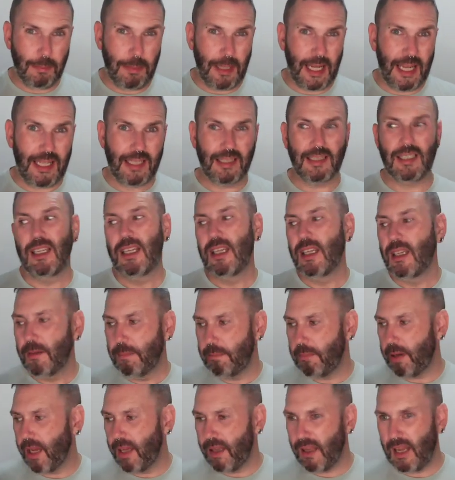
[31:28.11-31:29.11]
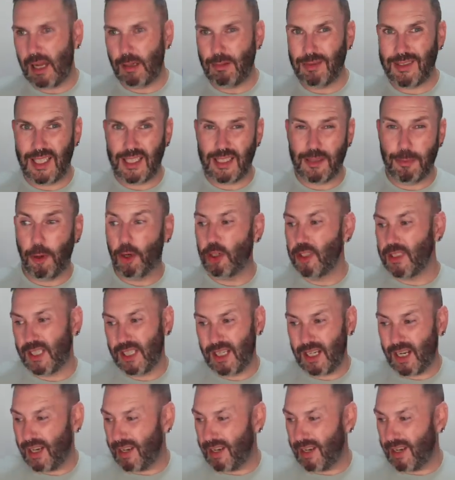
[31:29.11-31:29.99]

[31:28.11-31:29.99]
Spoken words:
bit, but I was disappointed.